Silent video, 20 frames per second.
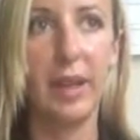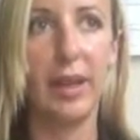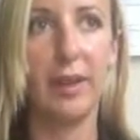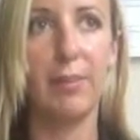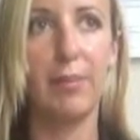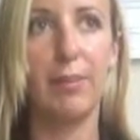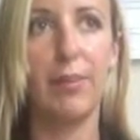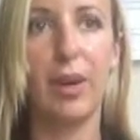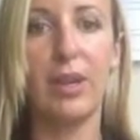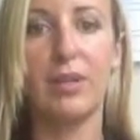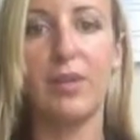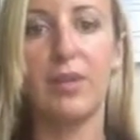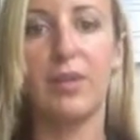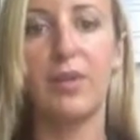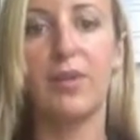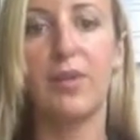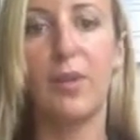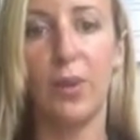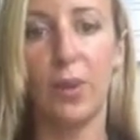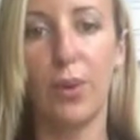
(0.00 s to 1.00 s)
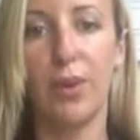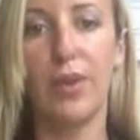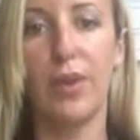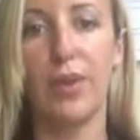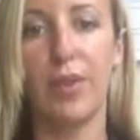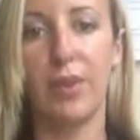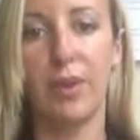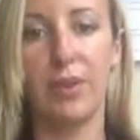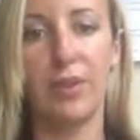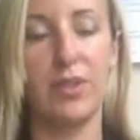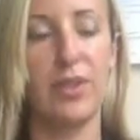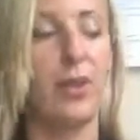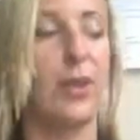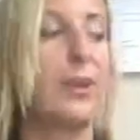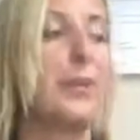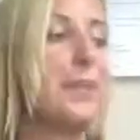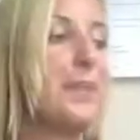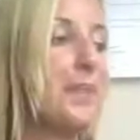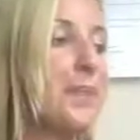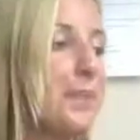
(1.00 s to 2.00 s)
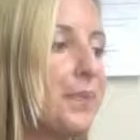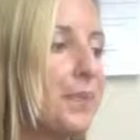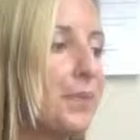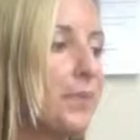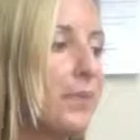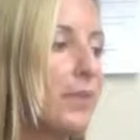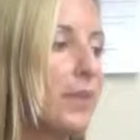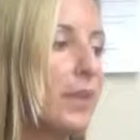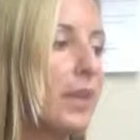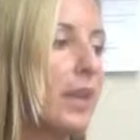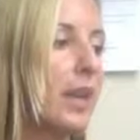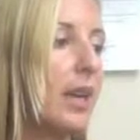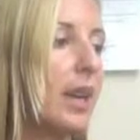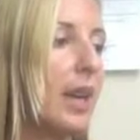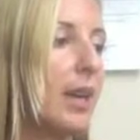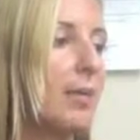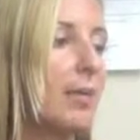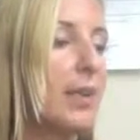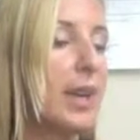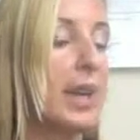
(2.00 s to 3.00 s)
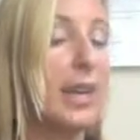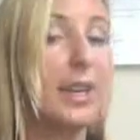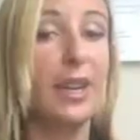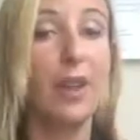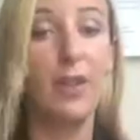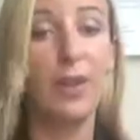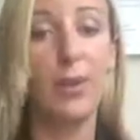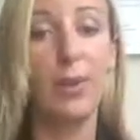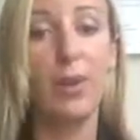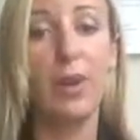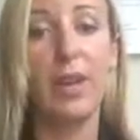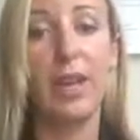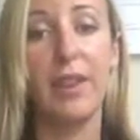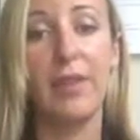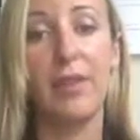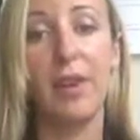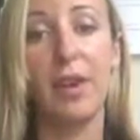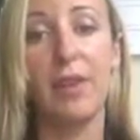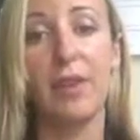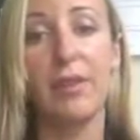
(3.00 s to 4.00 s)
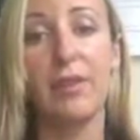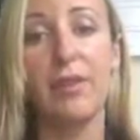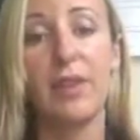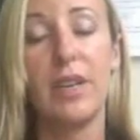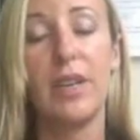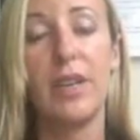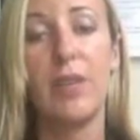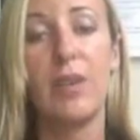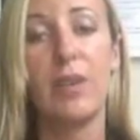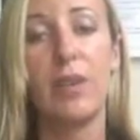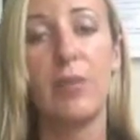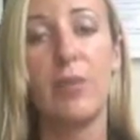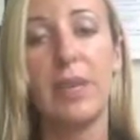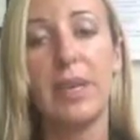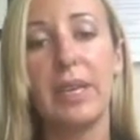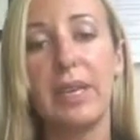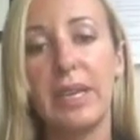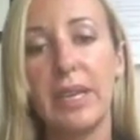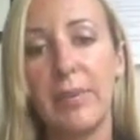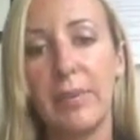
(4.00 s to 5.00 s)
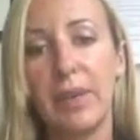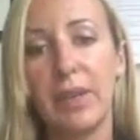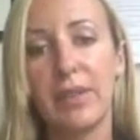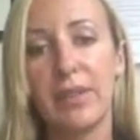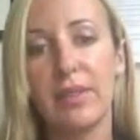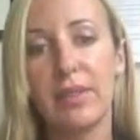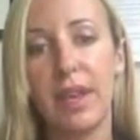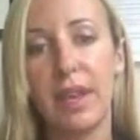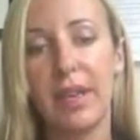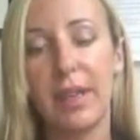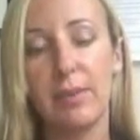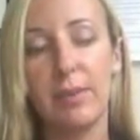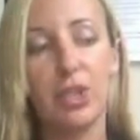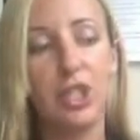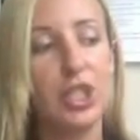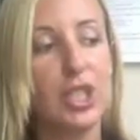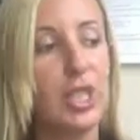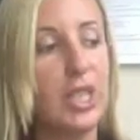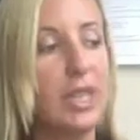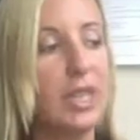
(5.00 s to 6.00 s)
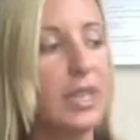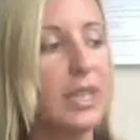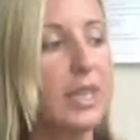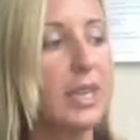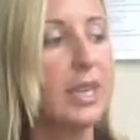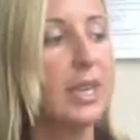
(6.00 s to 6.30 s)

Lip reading: of presence for the thrift store. Another one I thought of would be an email sign-up sheet.